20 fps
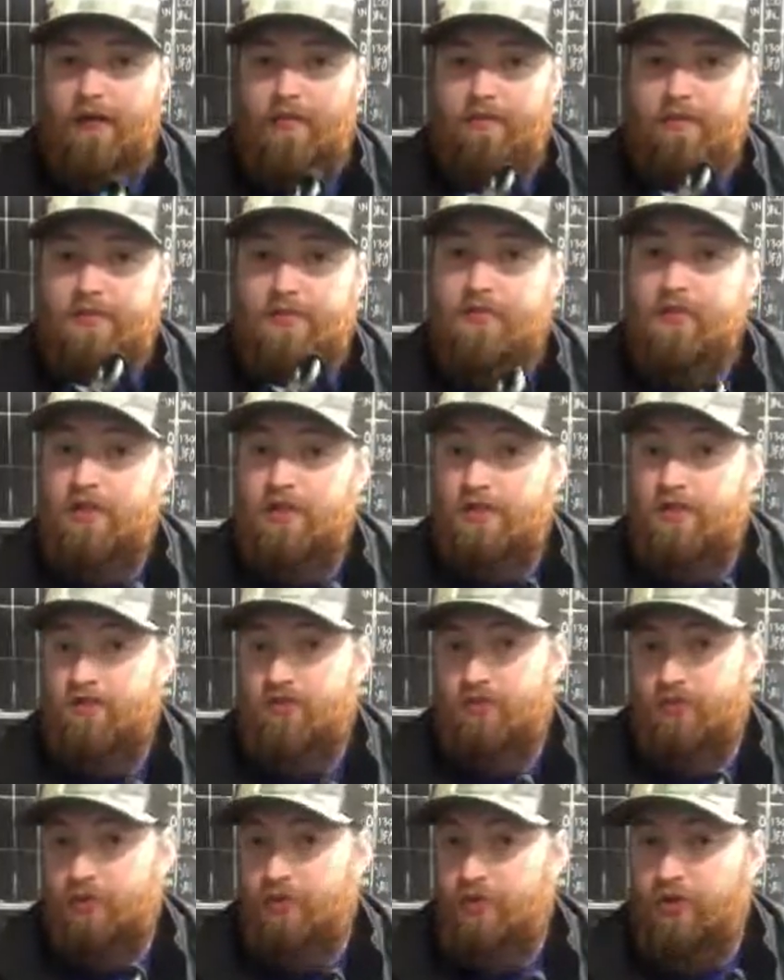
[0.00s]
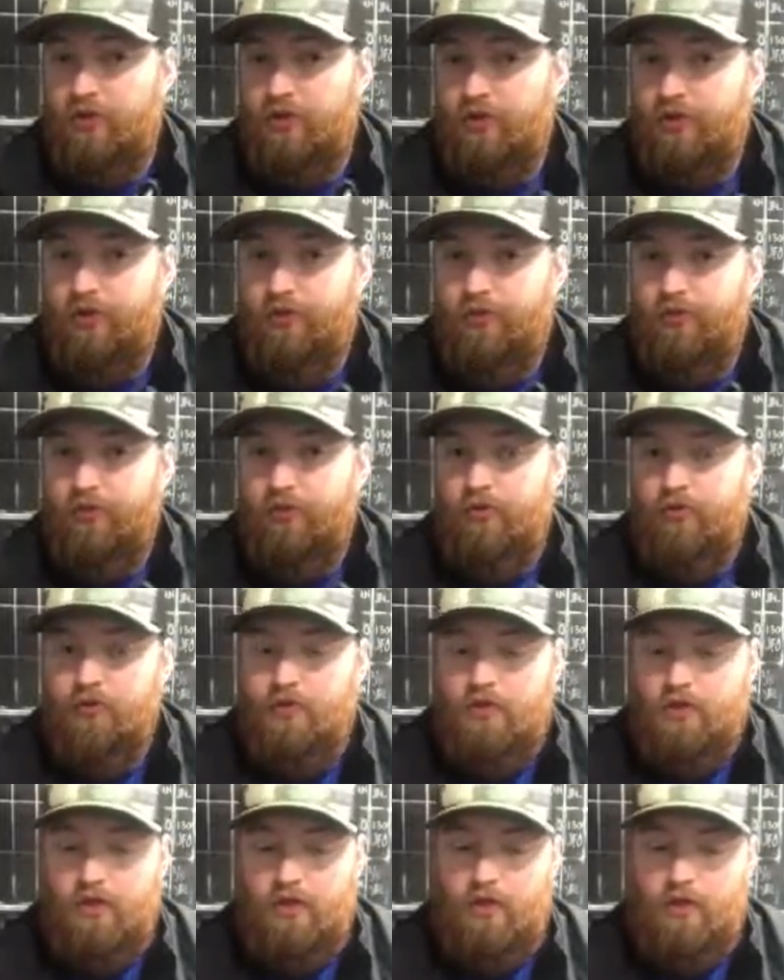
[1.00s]
This thing is really durable.
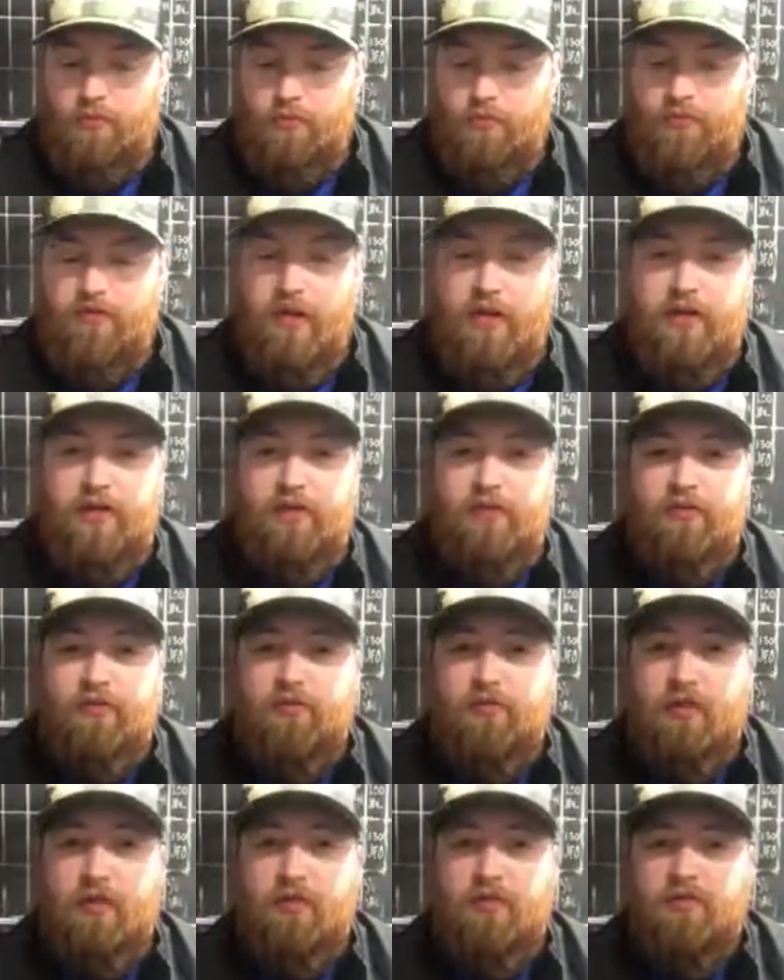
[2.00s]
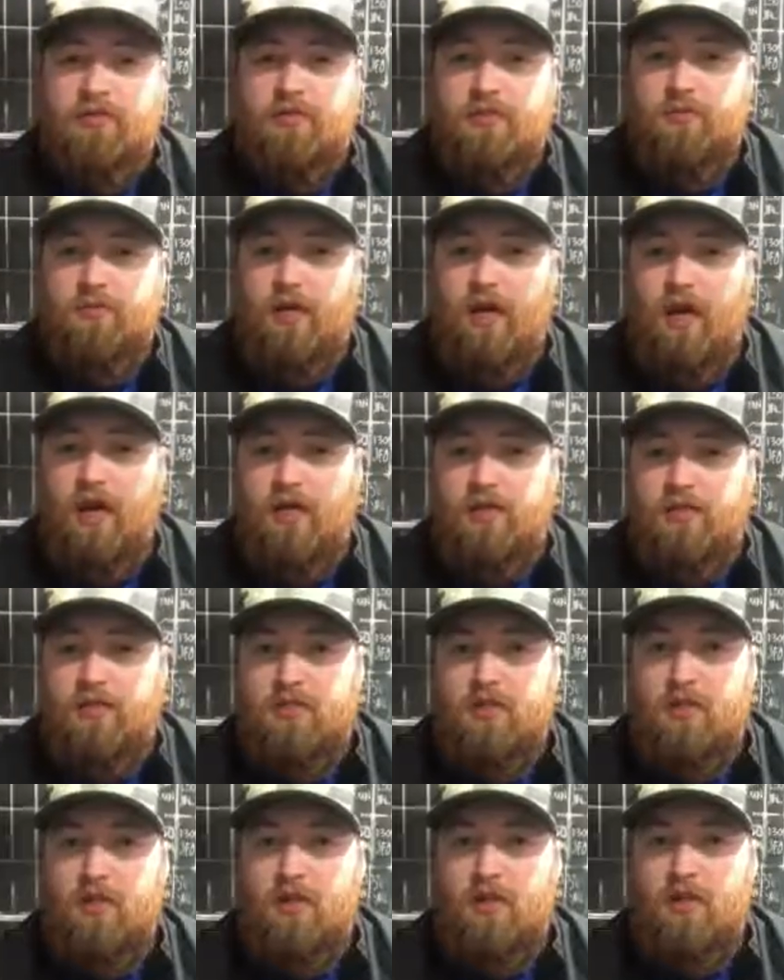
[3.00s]
We've had different models in the past.
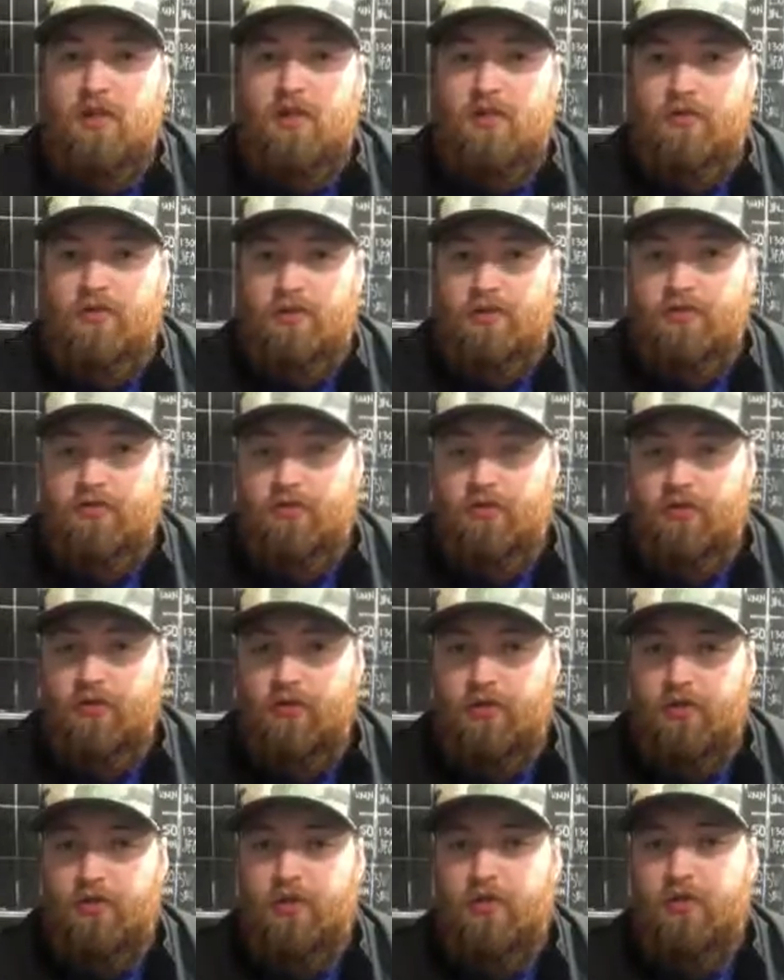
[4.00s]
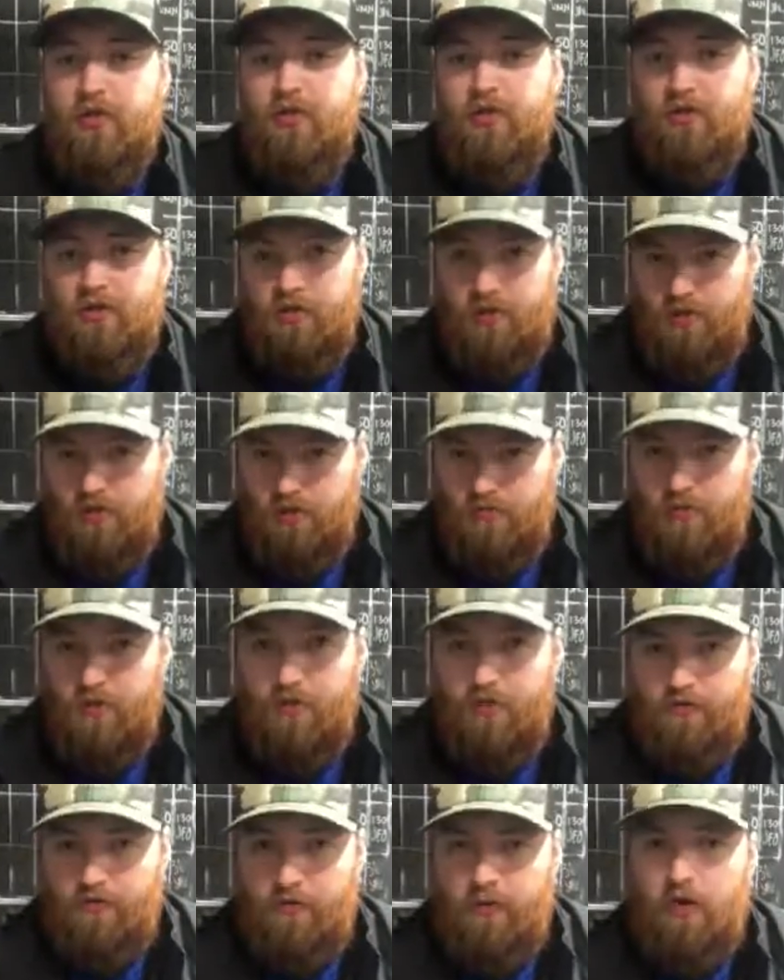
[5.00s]
This one is by
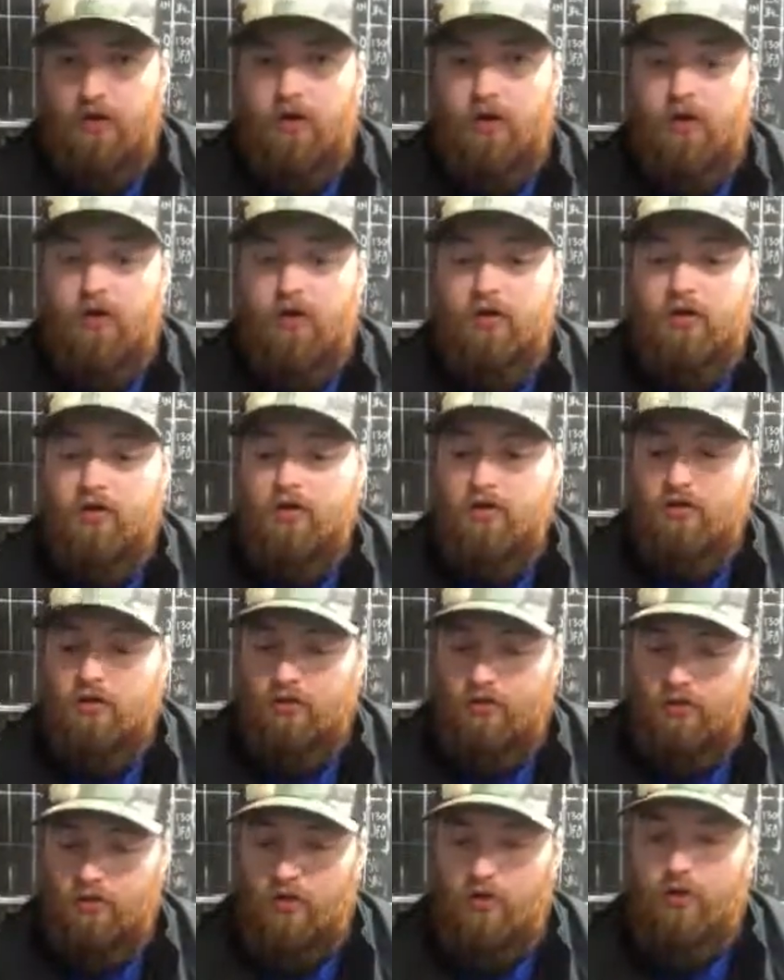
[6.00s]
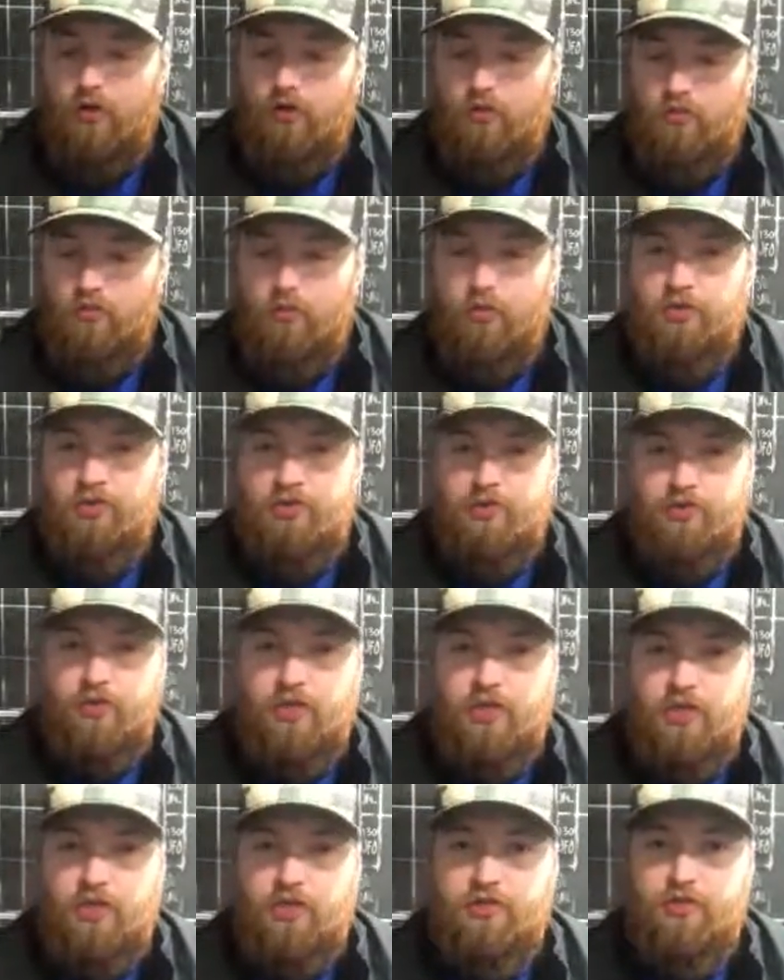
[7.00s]
far more
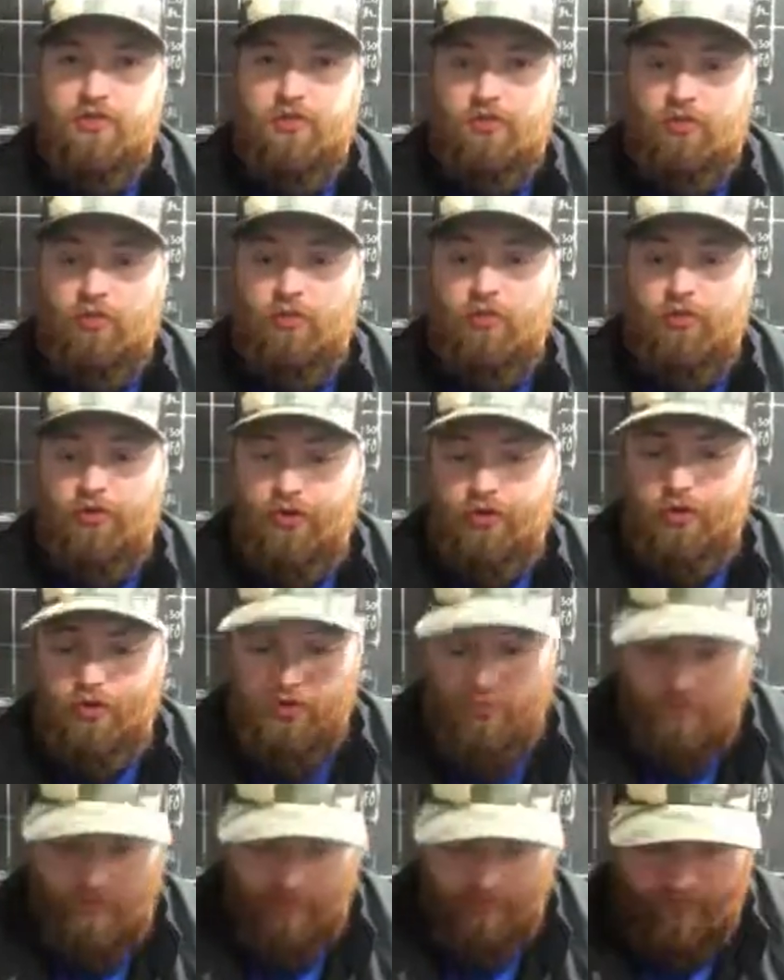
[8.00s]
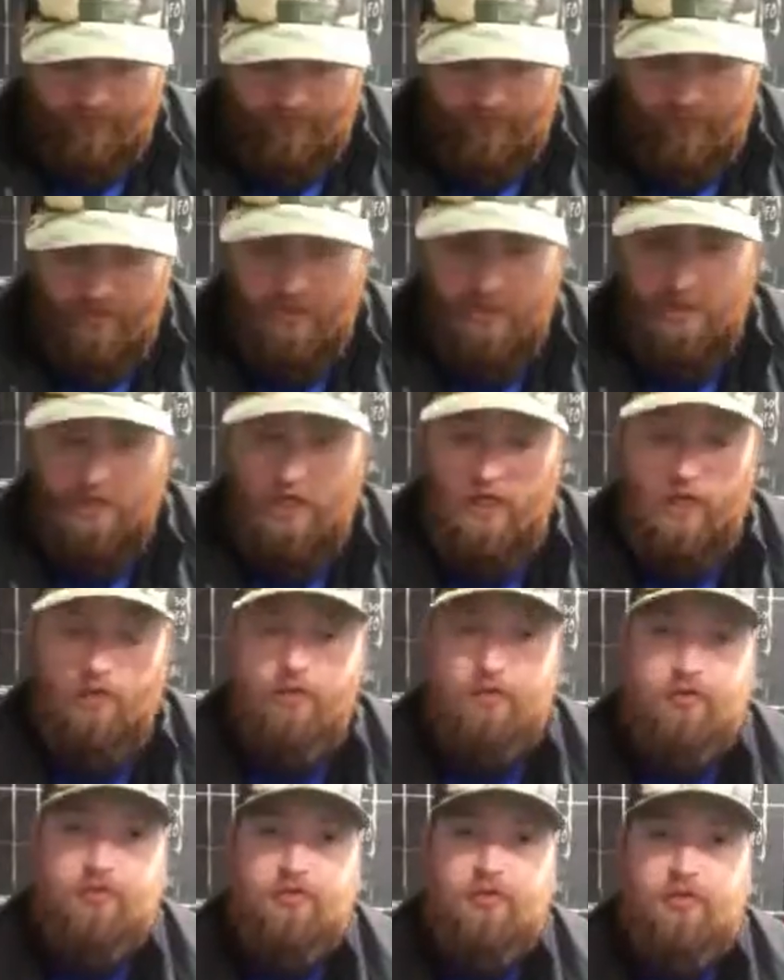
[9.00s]
substantial and more durable.
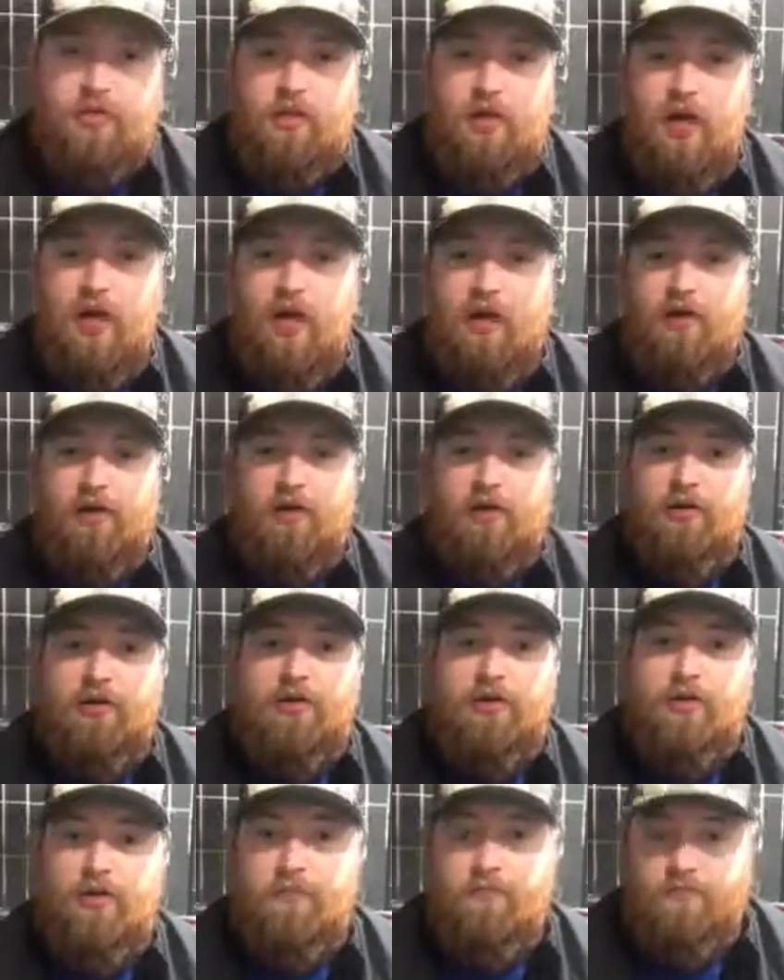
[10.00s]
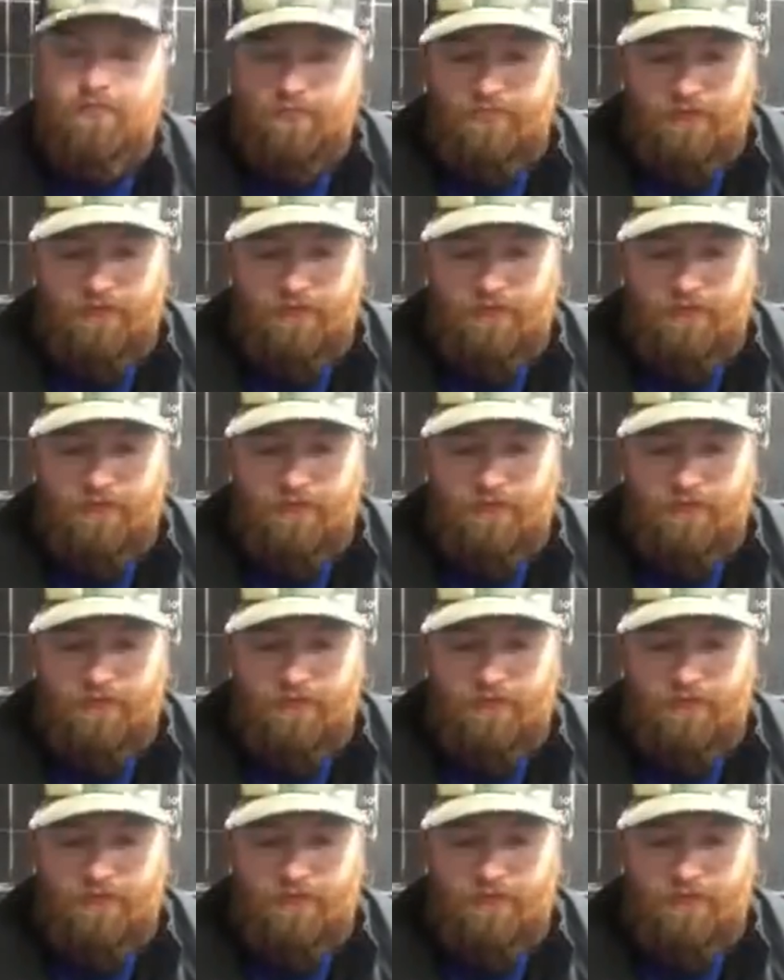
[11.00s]
We use it a lot at our gym.